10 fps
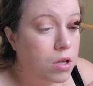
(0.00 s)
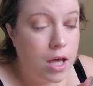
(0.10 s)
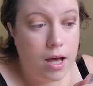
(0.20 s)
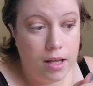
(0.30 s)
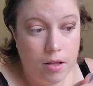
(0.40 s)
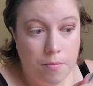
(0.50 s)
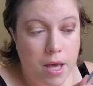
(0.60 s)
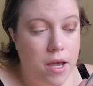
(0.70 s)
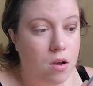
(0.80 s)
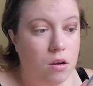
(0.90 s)
colour
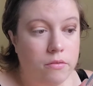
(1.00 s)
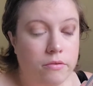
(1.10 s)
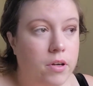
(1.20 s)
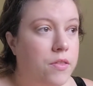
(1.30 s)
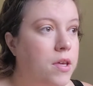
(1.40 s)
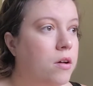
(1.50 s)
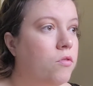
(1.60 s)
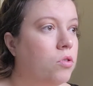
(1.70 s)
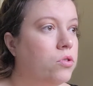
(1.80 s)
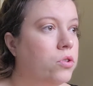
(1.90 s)
payoff. I think I've
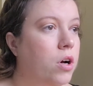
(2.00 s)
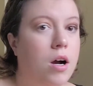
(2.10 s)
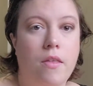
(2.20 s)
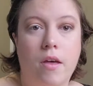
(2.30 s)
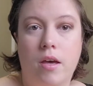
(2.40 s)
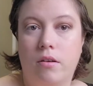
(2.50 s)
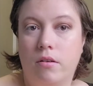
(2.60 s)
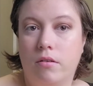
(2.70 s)
gone too high there.